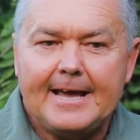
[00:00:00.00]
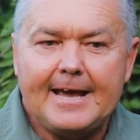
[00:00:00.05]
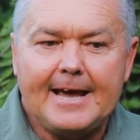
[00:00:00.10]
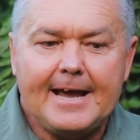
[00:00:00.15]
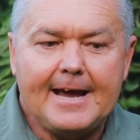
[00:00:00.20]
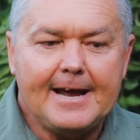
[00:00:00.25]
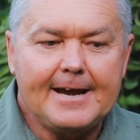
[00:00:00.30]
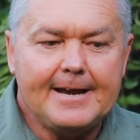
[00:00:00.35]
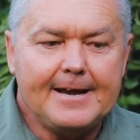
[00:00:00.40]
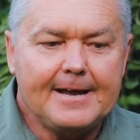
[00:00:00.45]

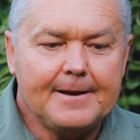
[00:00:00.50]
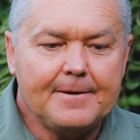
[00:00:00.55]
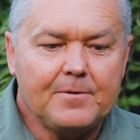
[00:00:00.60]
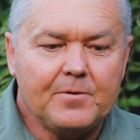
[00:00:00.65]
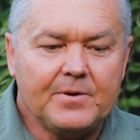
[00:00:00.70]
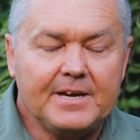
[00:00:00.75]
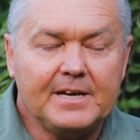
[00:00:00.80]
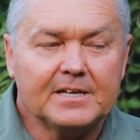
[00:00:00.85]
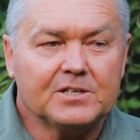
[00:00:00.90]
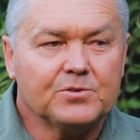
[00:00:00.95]
And
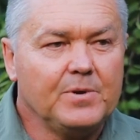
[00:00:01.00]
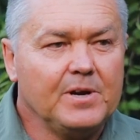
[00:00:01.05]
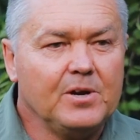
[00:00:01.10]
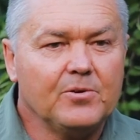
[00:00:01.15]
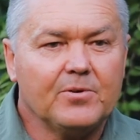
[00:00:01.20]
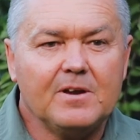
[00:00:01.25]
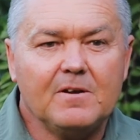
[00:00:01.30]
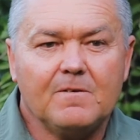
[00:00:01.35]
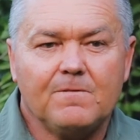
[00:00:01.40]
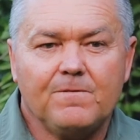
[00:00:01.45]
yes, we're
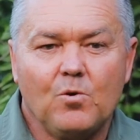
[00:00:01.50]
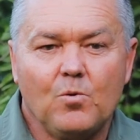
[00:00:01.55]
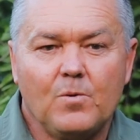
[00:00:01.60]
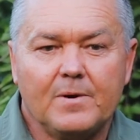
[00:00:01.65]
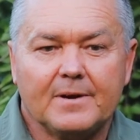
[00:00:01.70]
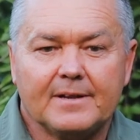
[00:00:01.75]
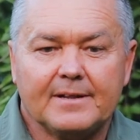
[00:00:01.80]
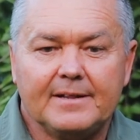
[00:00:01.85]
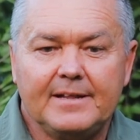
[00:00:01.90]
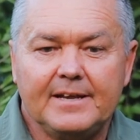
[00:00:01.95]
looking
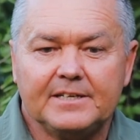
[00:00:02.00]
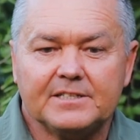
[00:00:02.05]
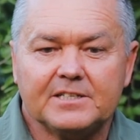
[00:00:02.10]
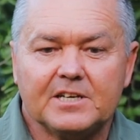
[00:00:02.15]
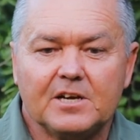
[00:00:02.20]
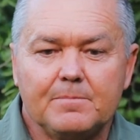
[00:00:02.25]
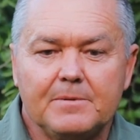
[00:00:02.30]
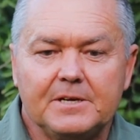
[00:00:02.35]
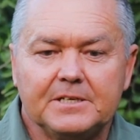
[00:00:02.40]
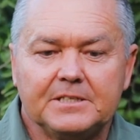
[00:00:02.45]
forward. There's
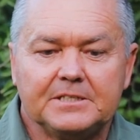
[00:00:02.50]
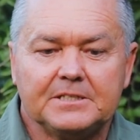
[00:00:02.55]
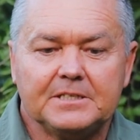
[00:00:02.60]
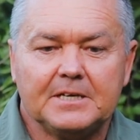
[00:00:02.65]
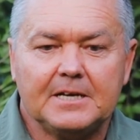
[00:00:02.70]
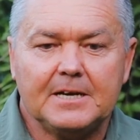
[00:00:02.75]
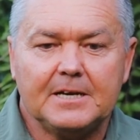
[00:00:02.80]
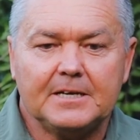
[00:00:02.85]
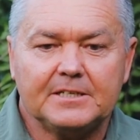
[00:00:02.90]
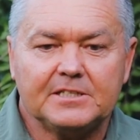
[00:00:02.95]
so
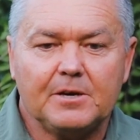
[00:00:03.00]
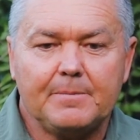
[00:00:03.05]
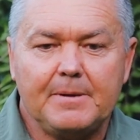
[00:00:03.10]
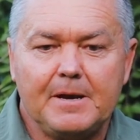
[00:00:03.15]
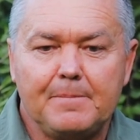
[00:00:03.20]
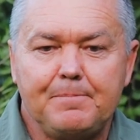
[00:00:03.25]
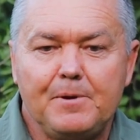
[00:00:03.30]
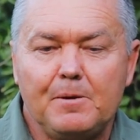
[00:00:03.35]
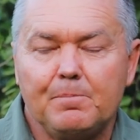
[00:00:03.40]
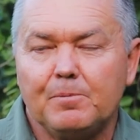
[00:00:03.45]

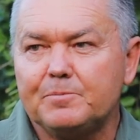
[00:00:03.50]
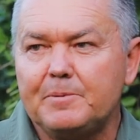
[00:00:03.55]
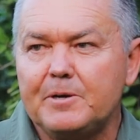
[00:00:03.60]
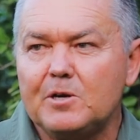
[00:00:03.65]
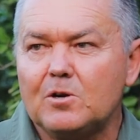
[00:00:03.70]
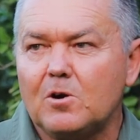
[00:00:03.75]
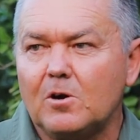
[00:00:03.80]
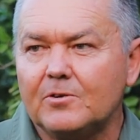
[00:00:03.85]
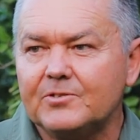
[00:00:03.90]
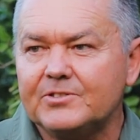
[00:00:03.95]
many people's
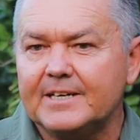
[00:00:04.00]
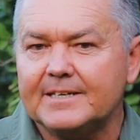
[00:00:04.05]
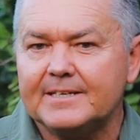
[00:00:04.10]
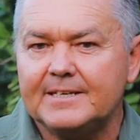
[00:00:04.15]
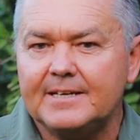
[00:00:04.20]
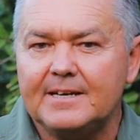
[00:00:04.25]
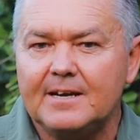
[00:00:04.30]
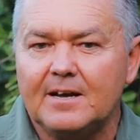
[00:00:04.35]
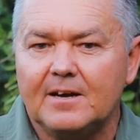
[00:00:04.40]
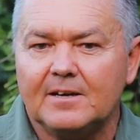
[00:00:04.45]
been
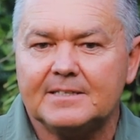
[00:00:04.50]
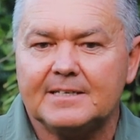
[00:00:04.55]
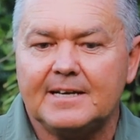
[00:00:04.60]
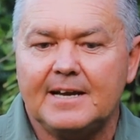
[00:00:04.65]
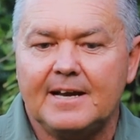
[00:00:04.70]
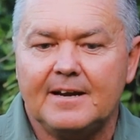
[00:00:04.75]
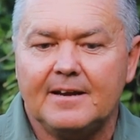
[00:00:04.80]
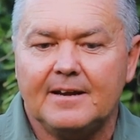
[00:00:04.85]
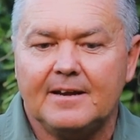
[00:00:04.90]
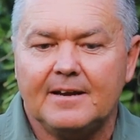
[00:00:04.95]
contacting us,
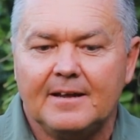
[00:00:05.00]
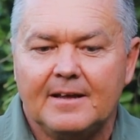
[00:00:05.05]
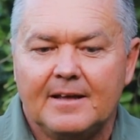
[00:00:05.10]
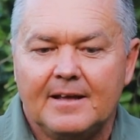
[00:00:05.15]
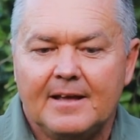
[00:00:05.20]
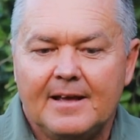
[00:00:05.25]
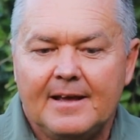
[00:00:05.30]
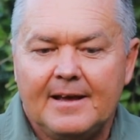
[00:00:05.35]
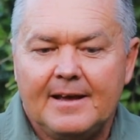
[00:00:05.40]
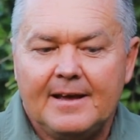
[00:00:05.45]
and
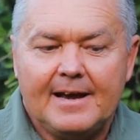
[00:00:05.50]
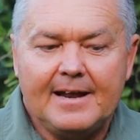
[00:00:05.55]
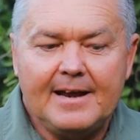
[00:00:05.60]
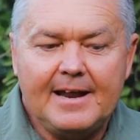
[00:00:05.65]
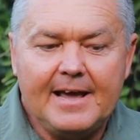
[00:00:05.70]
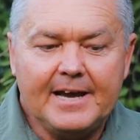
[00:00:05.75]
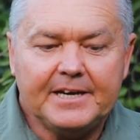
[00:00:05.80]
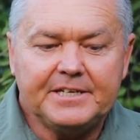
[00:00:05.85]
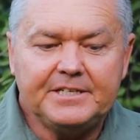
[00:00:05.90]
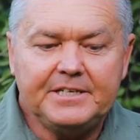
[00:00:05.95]

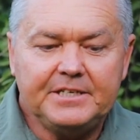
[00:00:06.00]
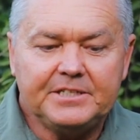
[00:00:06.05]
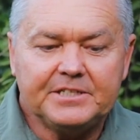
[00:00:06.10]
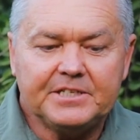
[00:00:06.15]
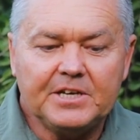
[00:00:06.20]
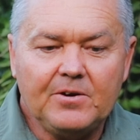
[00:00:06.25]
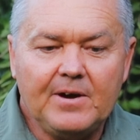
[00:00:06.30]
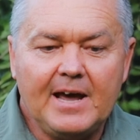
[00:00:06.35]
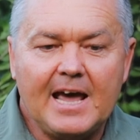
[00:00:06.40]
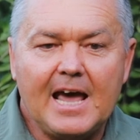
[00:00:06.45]
actually
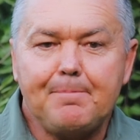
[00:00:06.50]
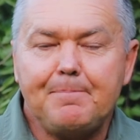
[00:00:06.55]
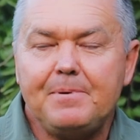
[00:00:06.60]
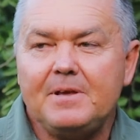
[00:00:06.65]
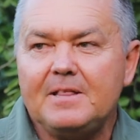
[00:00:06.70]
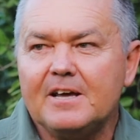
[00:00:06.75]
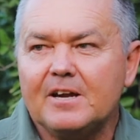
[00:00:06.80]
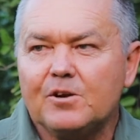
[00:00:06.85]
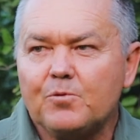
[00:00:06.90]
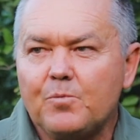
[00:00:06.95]
so
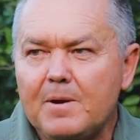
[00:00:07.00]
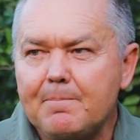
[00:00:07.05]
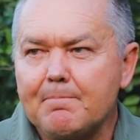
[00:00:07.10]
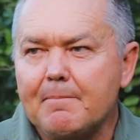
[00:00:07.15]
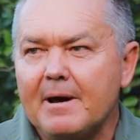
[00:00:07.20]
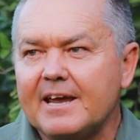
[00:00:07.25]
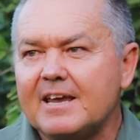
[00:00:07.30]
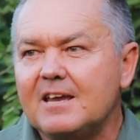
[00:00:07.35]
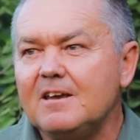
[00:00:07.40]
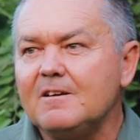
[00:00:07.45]
happy that we're
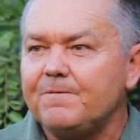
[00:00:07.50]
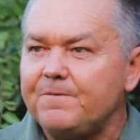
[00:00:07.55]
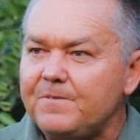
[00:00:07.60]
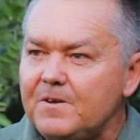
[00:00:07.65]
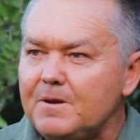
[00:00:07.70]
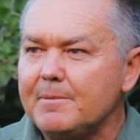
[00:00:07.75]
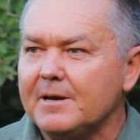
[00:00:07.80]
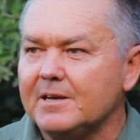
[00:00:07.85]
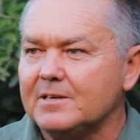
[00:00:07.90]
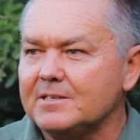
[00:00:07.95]
making
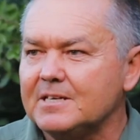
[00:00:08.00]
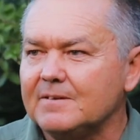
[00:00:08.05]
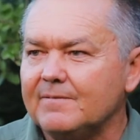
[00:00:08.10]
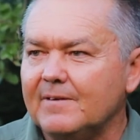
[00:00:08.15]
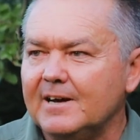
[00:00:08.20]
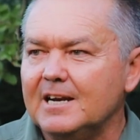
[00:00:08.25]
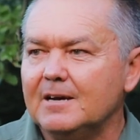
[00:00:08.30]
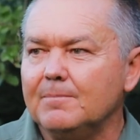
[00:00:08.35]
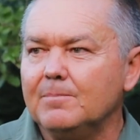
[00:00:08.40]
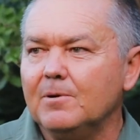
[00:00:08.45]
females
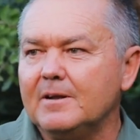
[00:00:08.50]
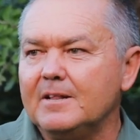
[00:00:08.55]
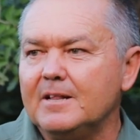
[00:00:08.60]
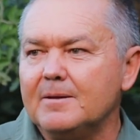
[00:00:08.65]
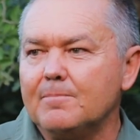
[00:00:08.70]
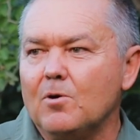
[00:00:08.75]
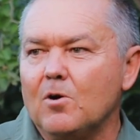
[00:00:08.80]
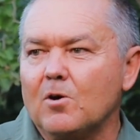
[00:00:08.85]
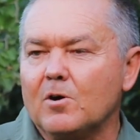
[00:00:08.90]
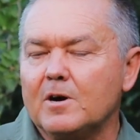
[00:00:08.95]
available in
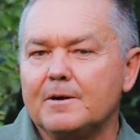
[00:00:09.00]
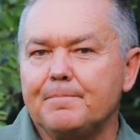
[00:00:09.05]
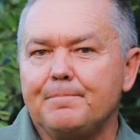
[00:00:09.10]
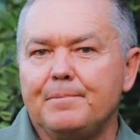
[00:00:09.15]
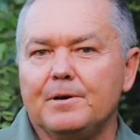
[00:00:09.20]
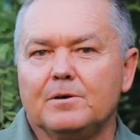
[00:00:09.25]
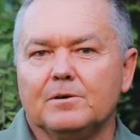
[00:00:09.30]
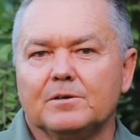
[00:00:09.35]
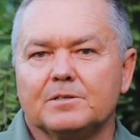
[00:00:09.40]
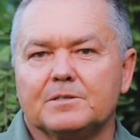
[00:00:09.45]
the market,
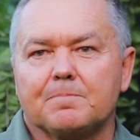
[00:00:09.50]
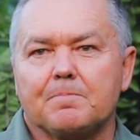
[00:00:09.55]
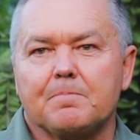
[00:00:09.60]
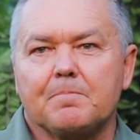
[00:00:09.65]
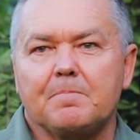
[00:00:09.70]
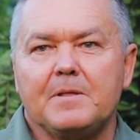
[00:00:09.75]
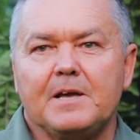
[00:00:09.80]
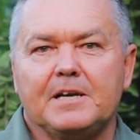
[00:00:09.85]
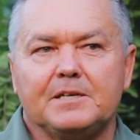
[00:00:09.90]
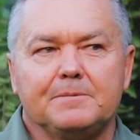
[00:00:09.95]
because
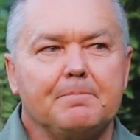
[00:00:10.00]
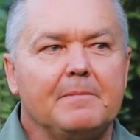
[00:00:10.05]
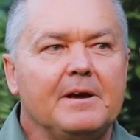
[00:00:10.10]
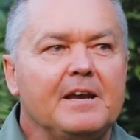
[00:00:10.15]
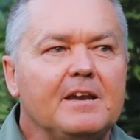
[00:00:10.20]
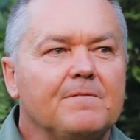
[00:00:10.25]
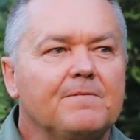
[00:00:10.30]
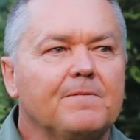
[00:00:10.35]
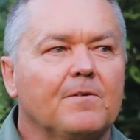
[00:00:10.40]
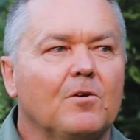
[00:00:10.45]
there's
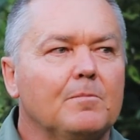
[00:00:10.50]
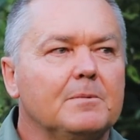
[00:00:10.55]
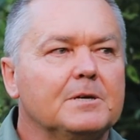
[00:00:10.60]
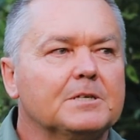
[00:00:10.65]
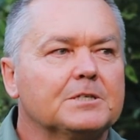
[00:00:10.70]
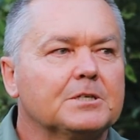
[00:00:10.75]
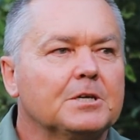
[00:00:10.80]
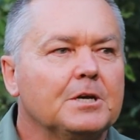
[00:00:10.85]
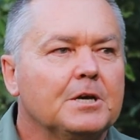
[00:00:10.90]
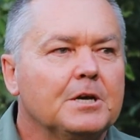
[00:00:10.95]
many
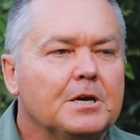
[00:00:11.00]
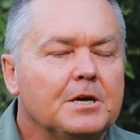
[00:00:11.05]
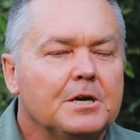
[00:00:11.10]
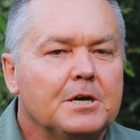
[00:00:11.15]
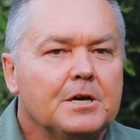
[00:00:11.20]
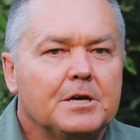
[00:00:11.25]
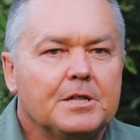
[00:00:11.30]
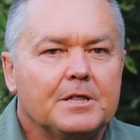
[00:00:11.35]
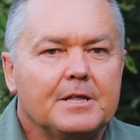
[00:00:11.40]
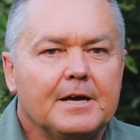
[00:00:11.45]
farmers
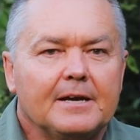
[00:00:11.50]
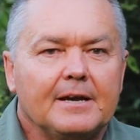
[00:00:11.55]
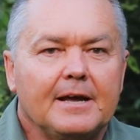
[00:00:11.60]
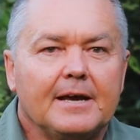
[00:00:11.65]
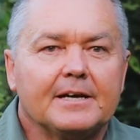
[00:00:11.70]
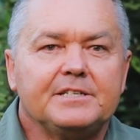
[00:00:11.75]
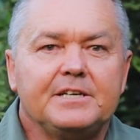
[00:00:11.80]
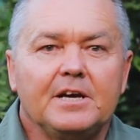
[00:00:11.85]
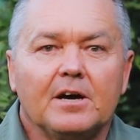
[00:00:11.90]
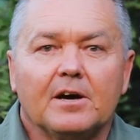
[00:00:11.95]
that
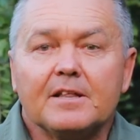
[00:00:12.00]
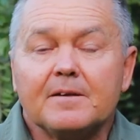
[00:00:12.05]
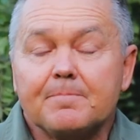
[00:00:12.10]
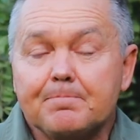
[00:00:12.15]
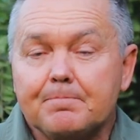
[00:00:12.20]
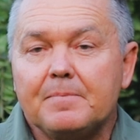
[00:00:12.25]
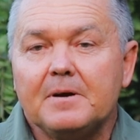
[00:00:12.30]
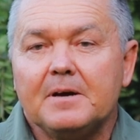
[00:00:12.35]
actually other